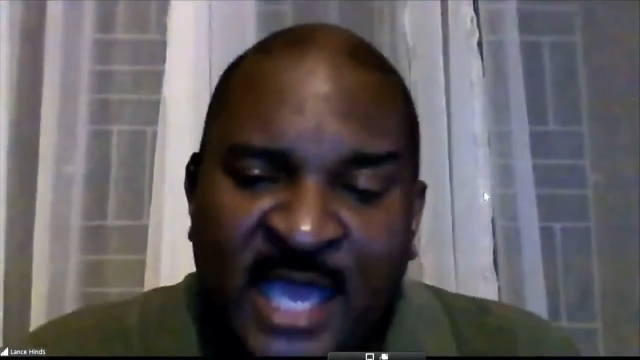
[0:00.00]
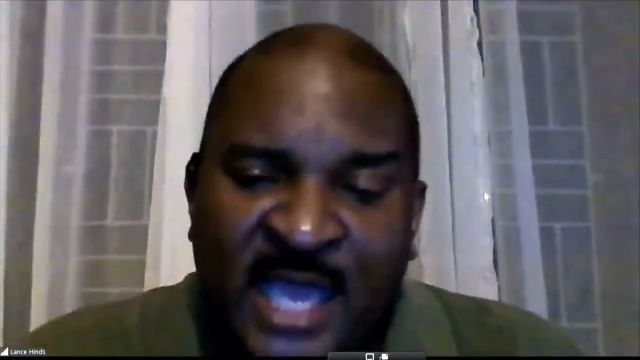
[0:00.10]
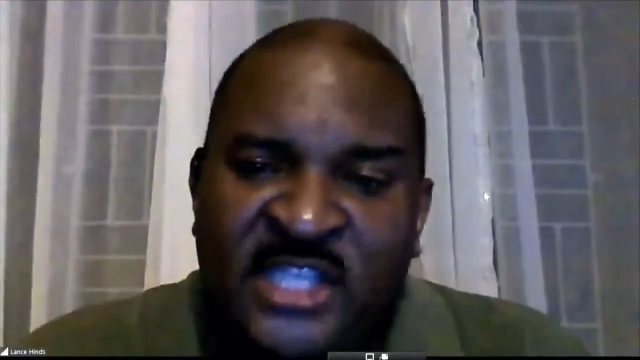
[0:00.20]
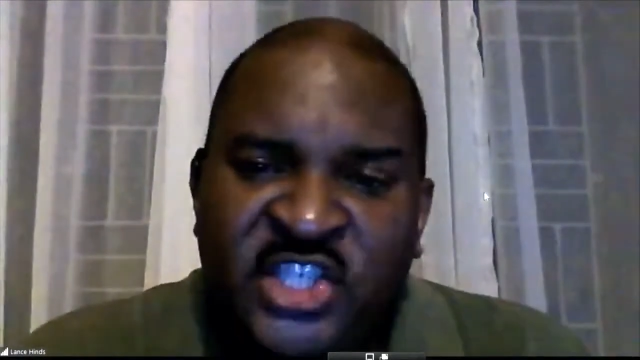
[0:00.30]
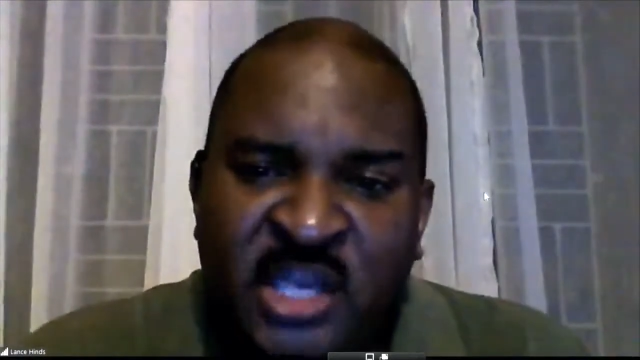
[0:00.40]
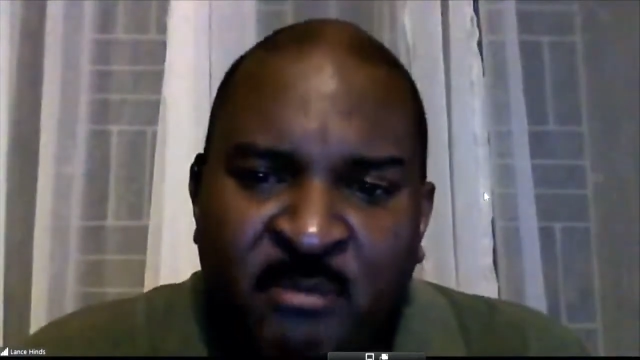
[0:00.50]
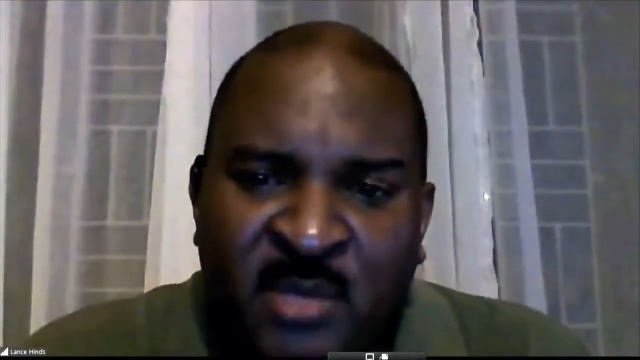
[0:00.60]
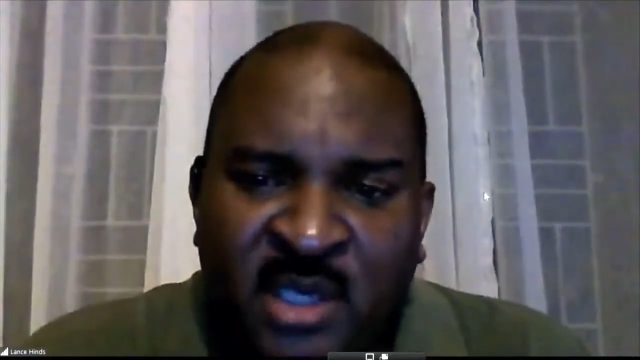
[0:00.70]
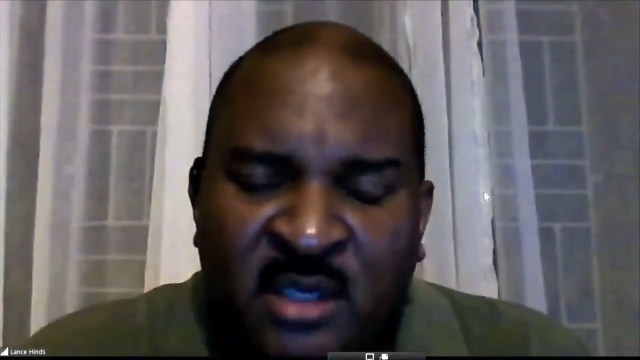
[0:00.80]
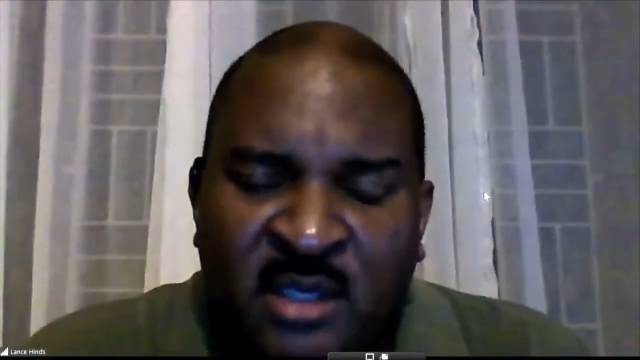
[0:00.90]
the
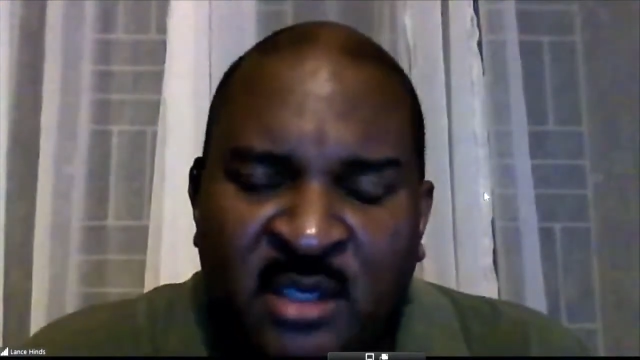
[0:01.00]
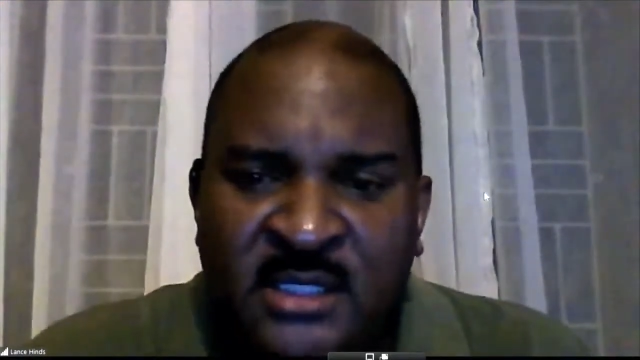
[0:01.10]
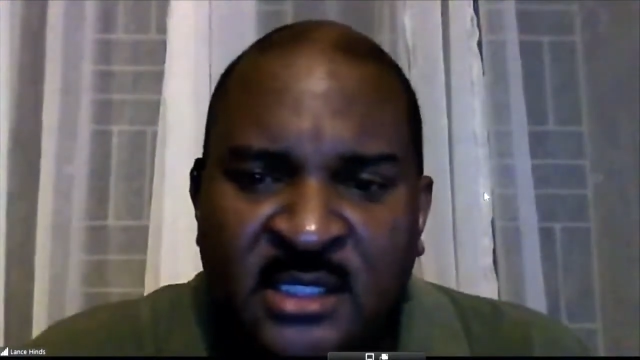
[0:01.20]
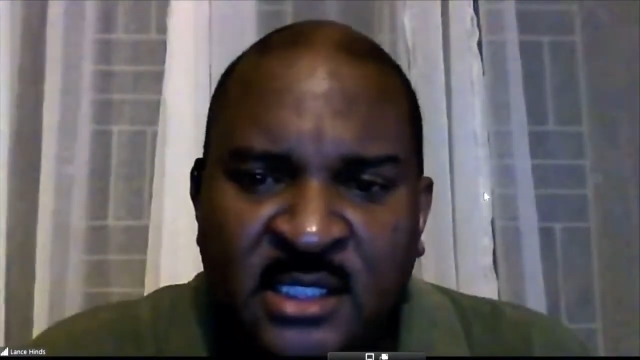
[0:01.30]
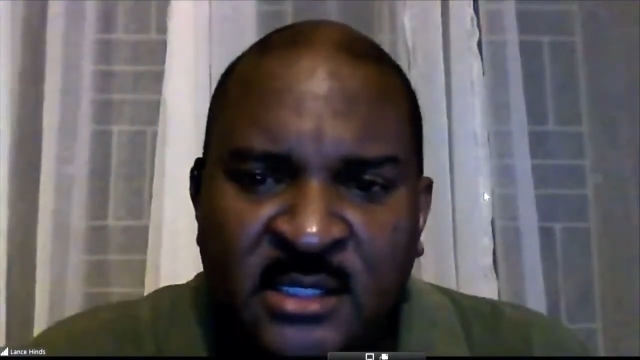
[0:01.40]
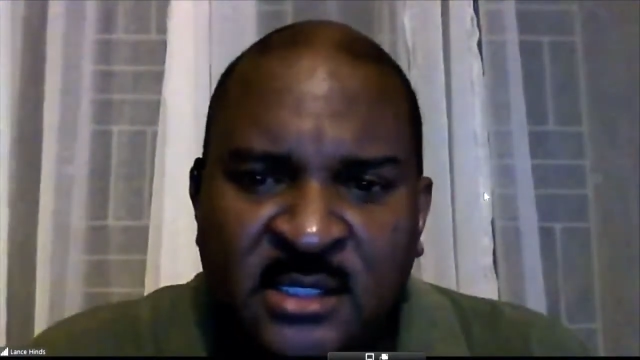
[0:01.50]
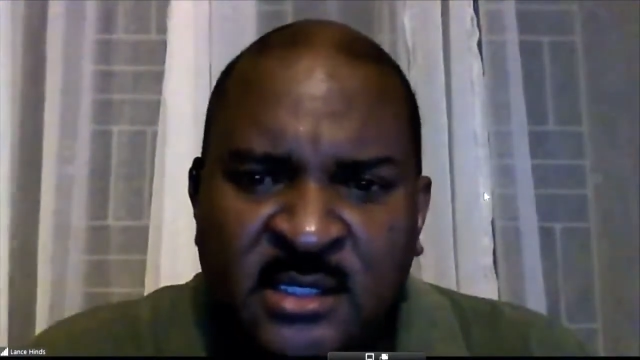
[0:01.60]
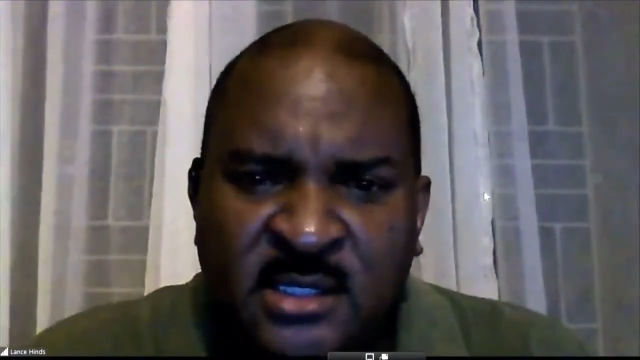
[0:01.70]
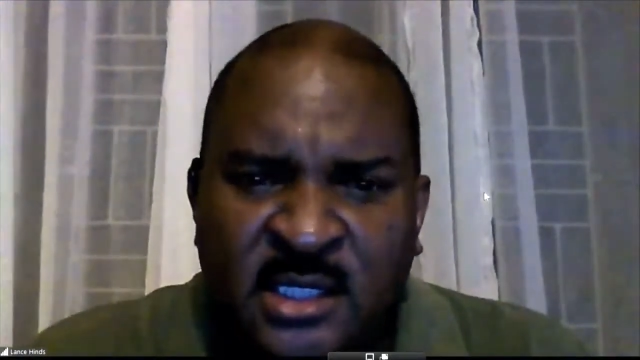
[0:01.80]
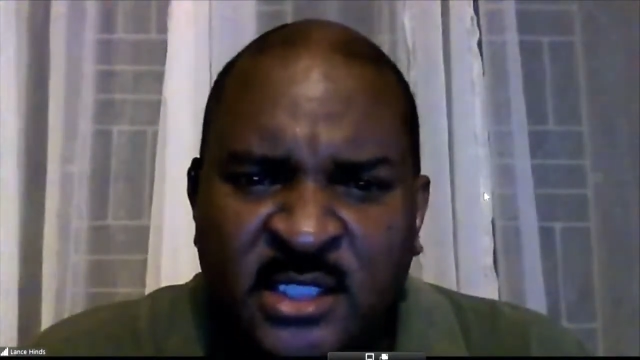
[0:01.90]
chamber
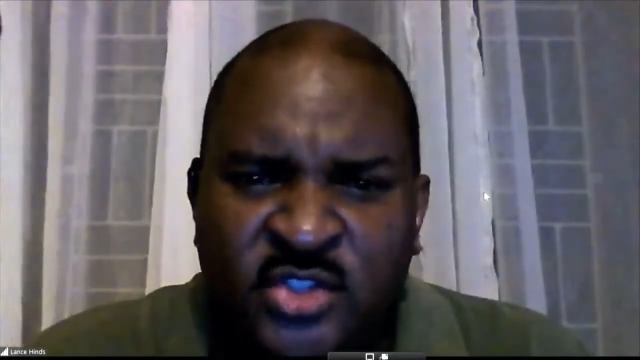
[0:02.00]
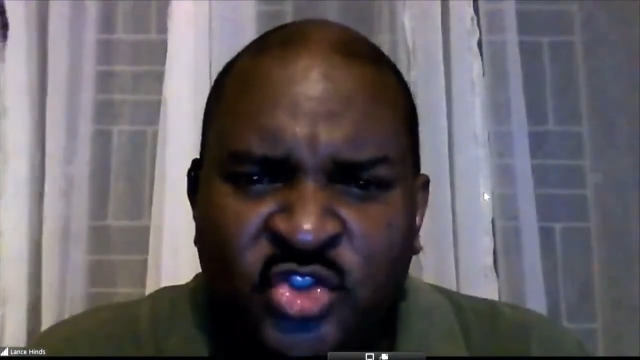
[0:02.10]
is